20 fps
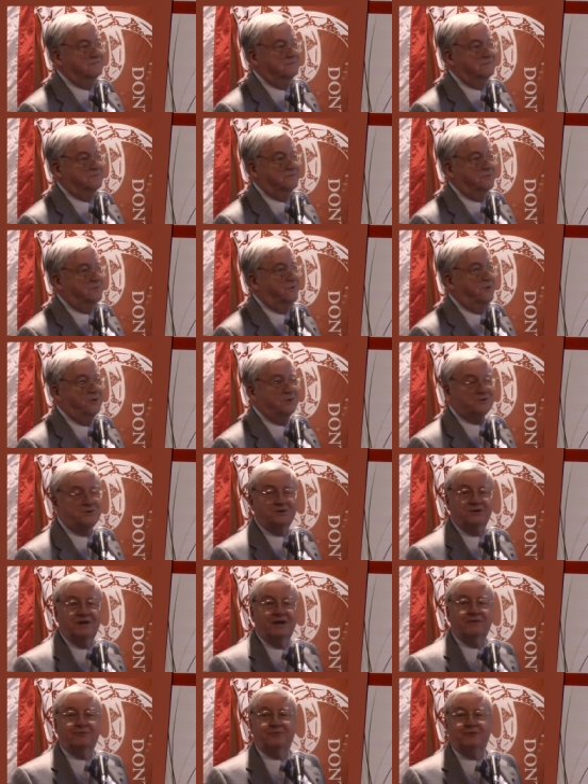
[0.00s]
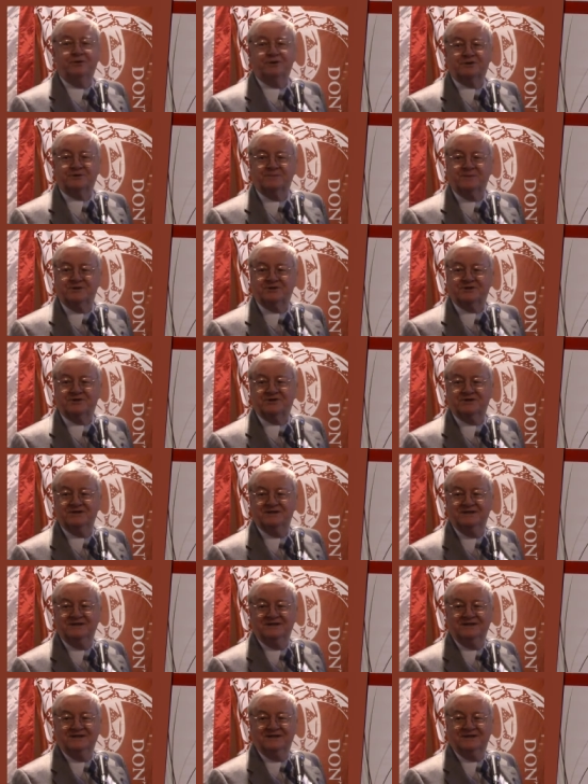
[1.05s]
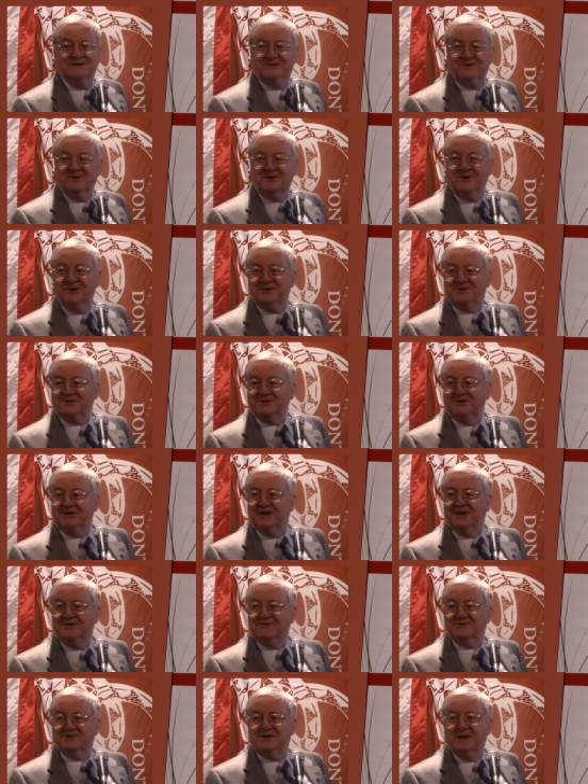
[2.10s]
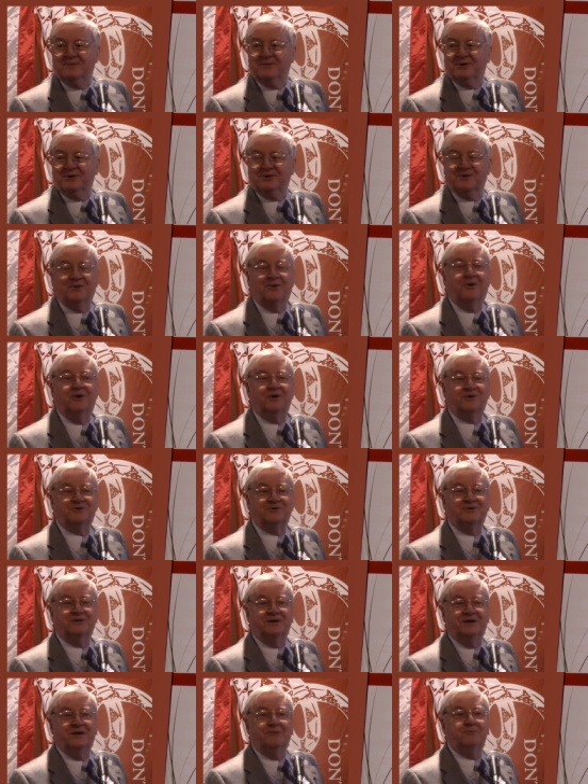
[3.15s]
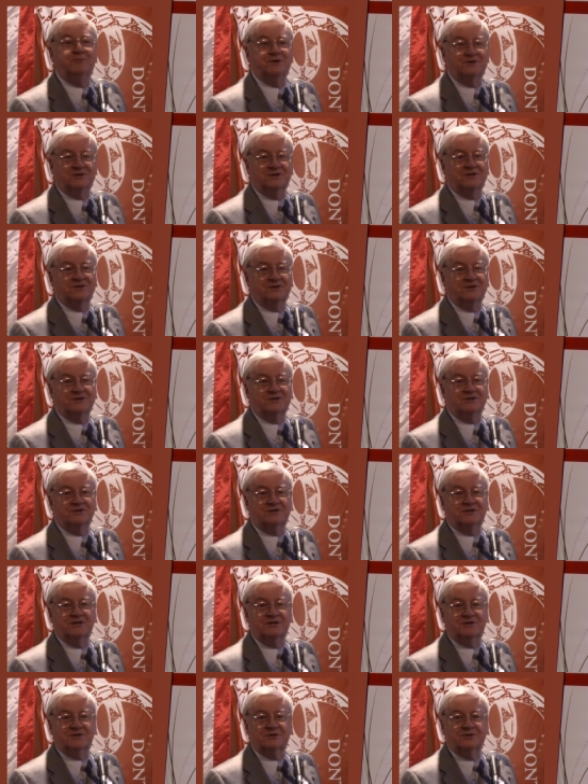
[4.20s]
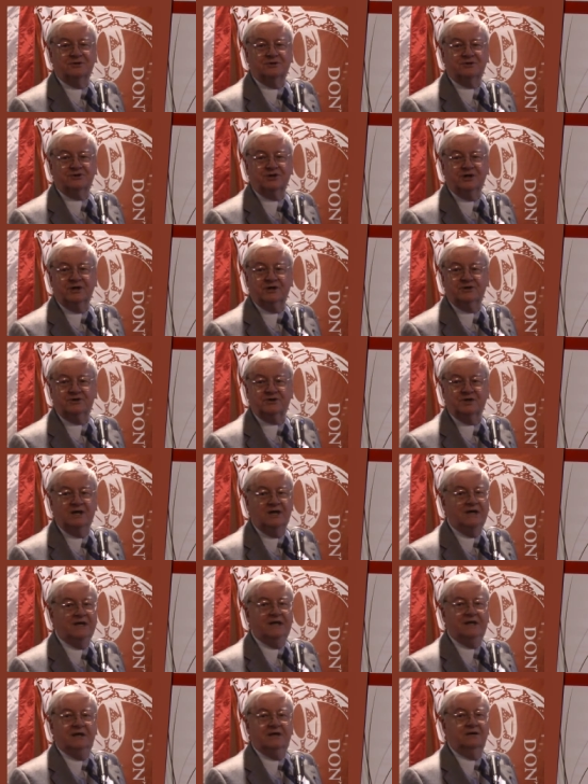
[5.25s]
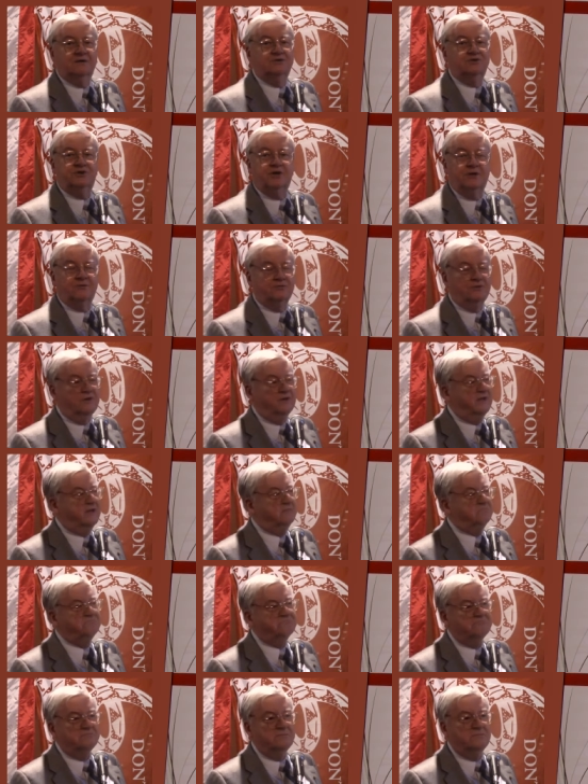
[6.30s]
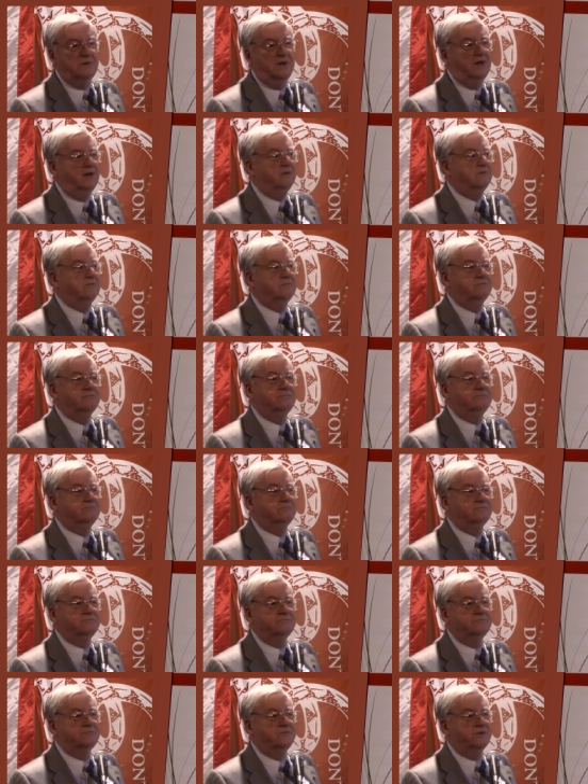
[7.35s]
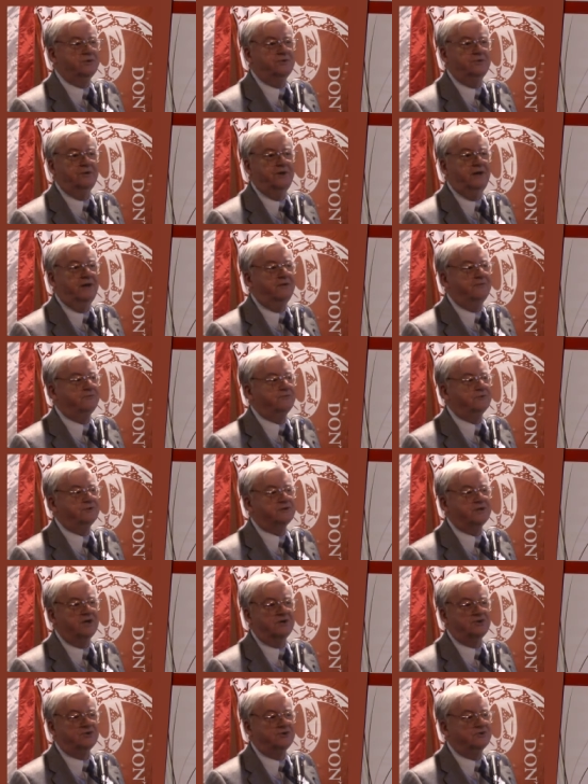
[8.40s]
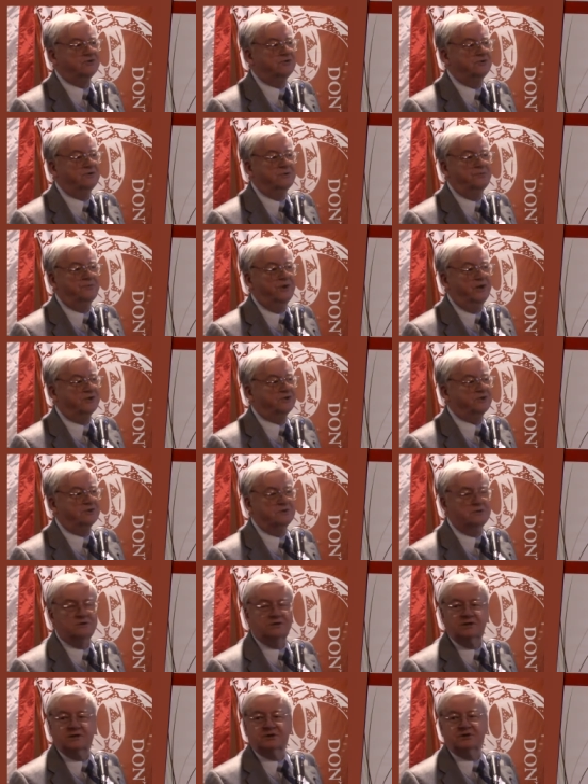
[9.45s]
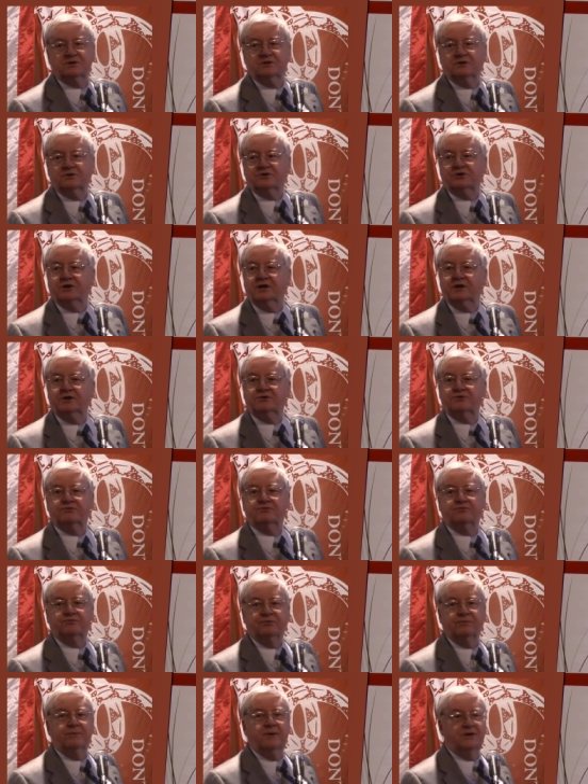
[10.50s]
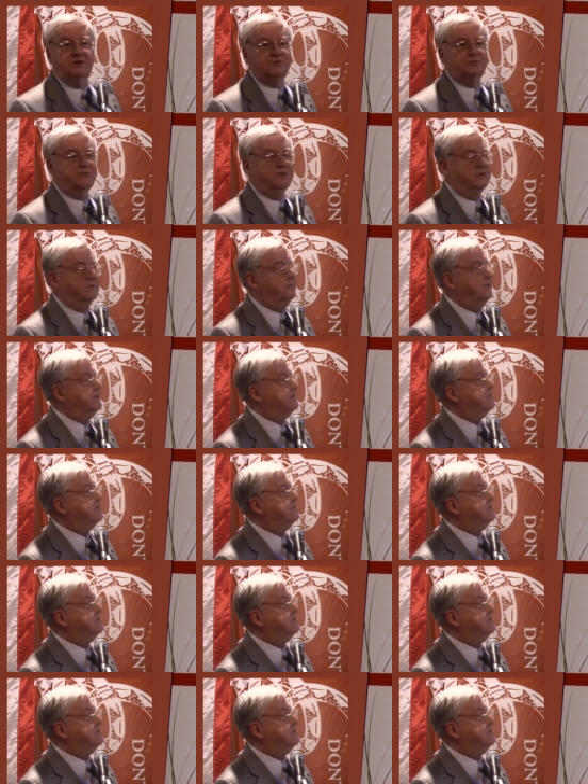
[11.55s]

you're always going to have Christmas. You're always going to have summer. You're always going to have businesses and seasonal change. Generally, uh, whether you have recessions or depressions, seasonal change remains pretty much the